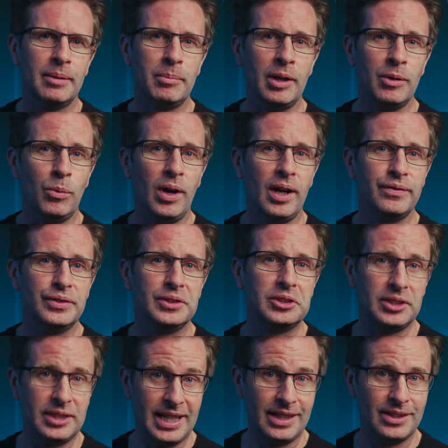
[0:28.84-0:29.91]
my wife
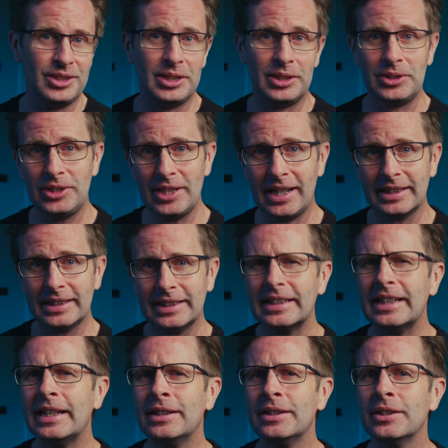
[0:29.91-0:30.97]
is 10 years younger
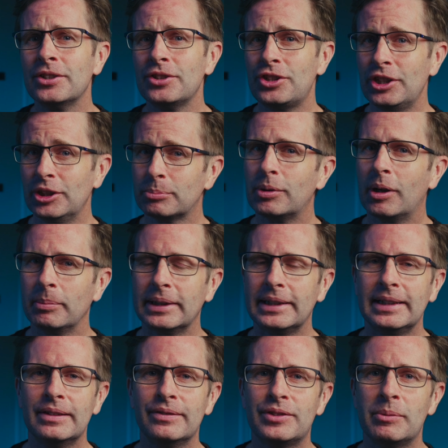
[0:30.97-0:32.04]
and she'll
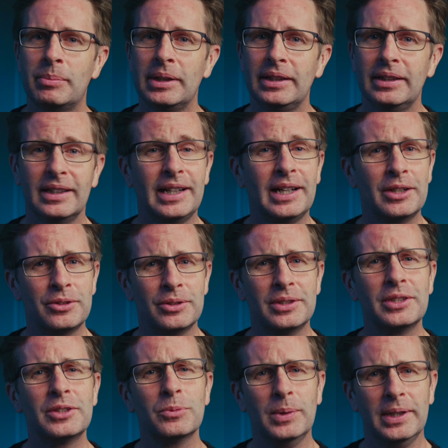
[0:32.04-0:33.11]
probably live to be
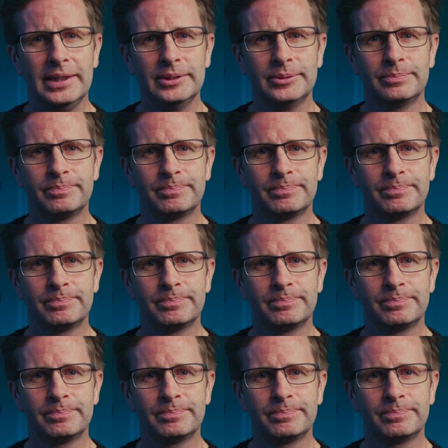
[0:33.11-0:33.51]
100 as well.